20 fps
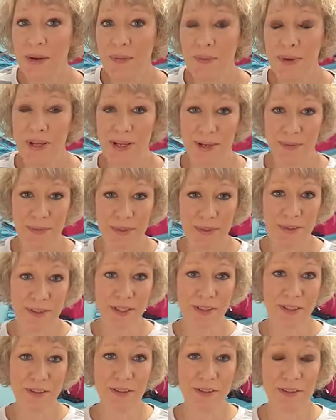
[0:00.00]
But I'm also
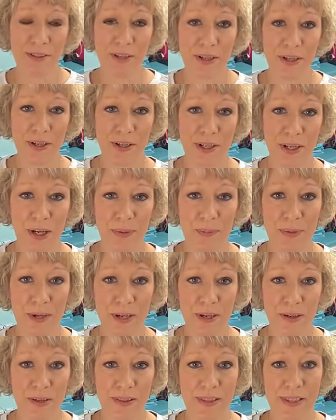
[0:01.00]
here to talk
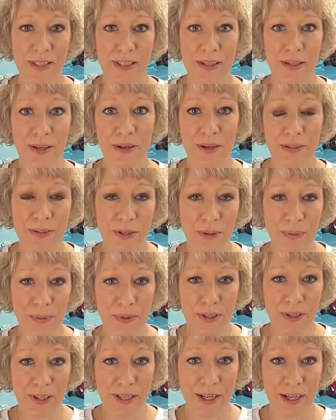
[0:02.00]
about the
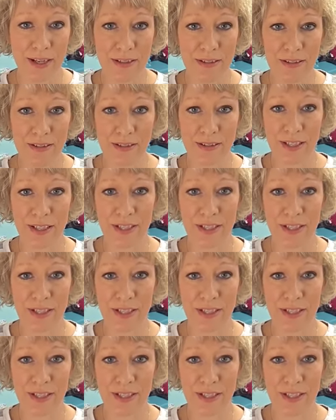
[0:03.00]
October class.